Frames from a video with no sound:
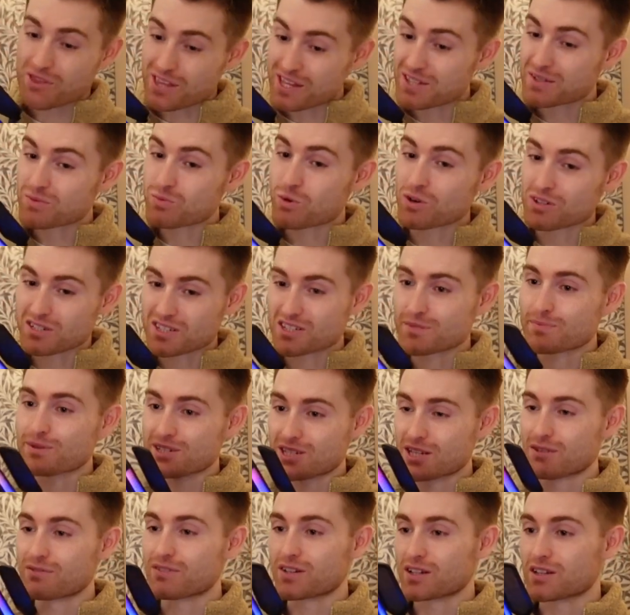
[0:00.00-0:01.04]
this one
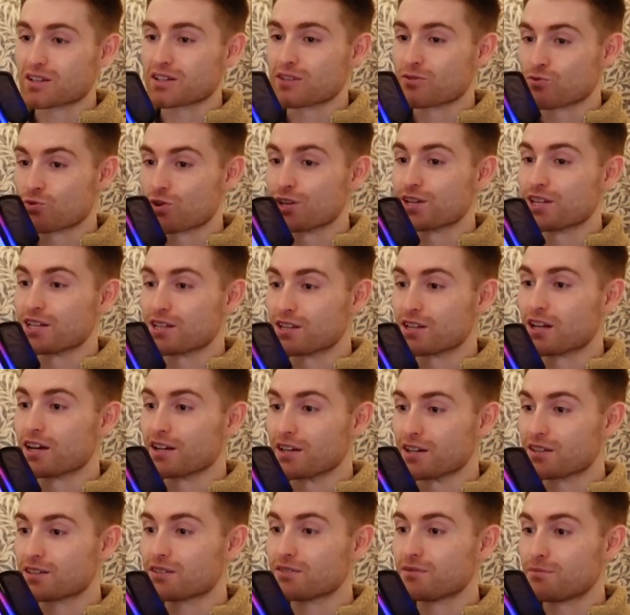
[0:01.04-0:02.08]
specifically really
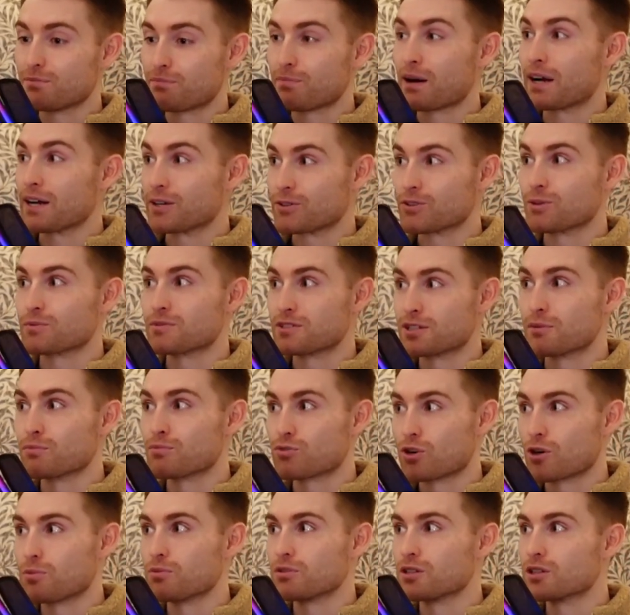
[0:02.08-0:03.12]
like bankrupted him
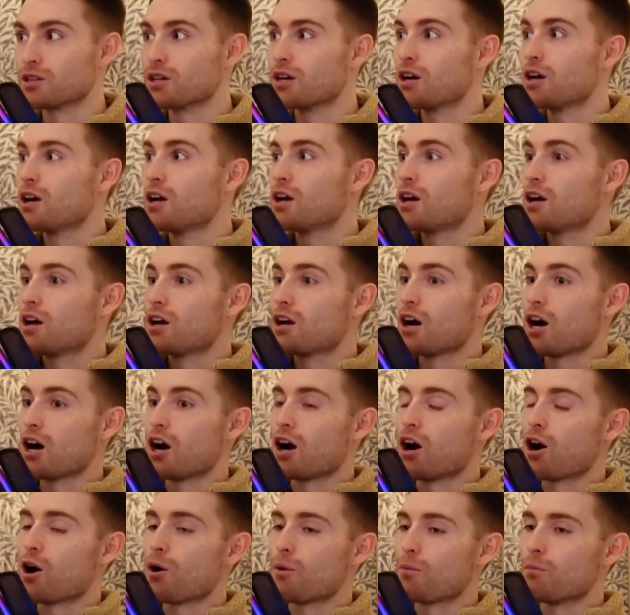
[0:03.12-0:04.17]
properly,
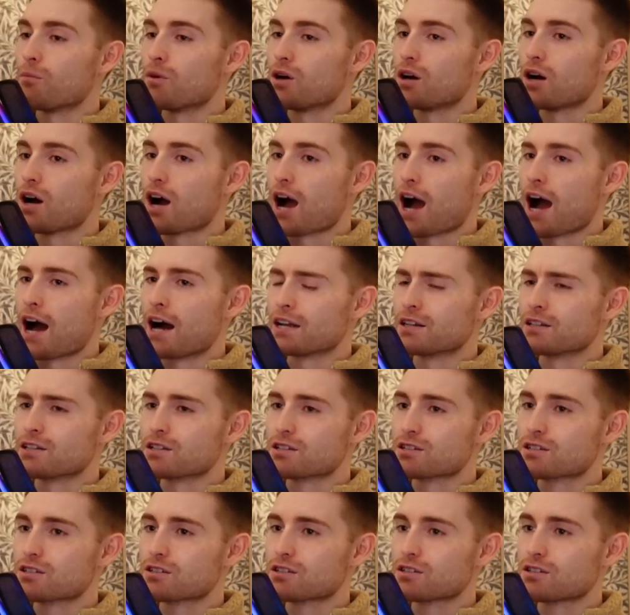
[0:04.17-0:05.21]

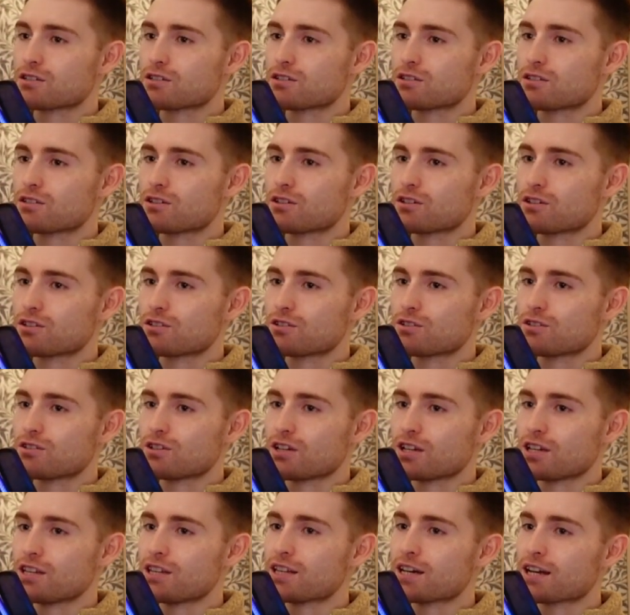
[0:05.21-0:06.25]
and
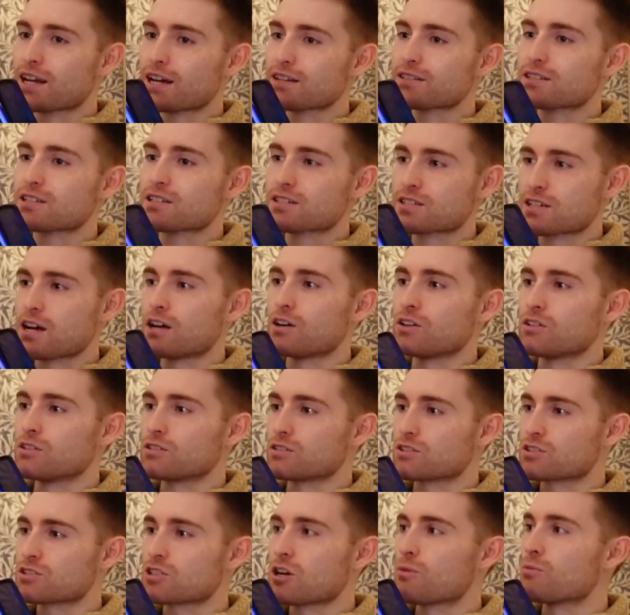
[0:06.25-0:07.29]
he then had to
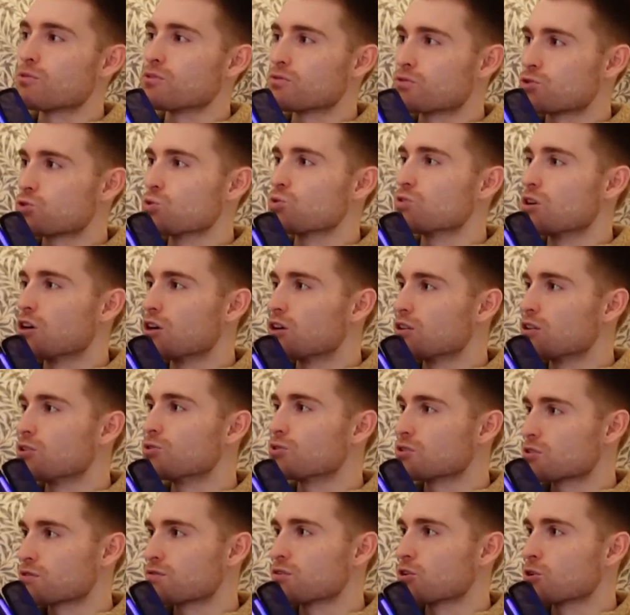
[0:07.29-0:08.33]
sell some of
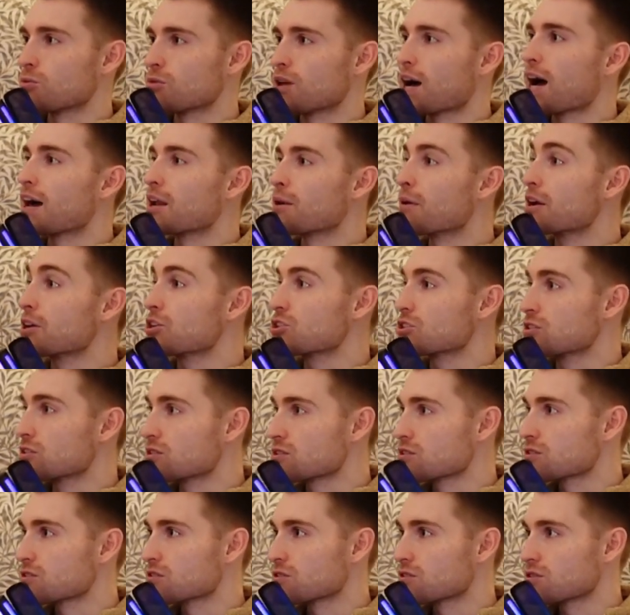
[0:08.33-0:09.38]
Lucasfilm
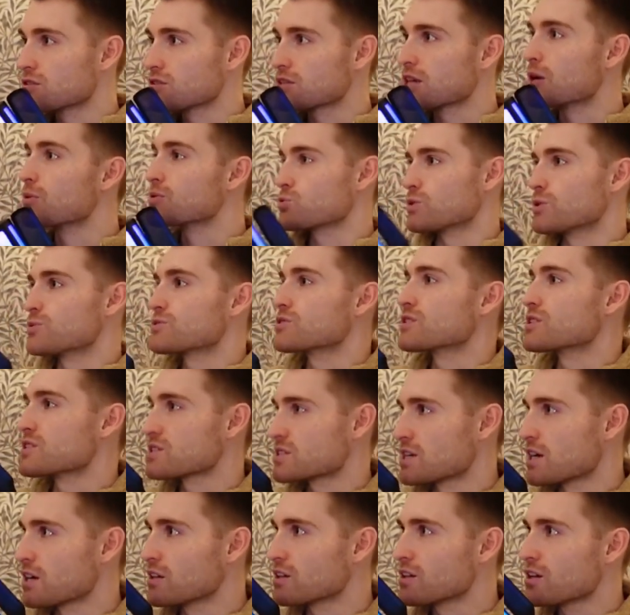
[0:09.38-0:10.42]
animations. That was what he was going to
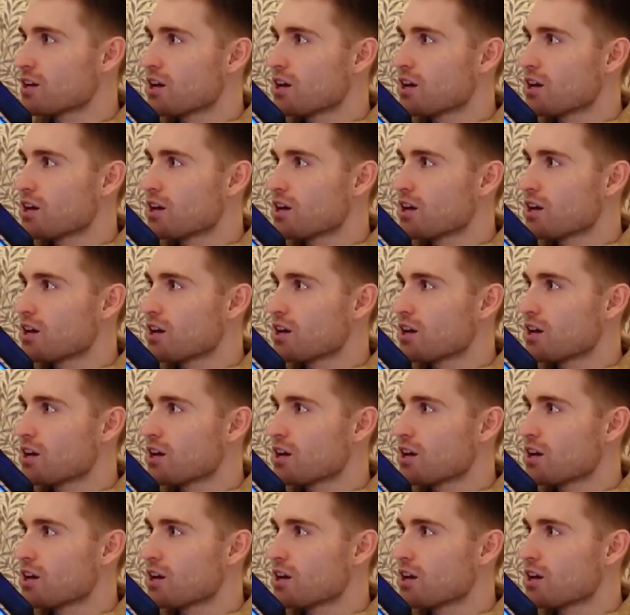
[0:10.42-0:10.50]
sell.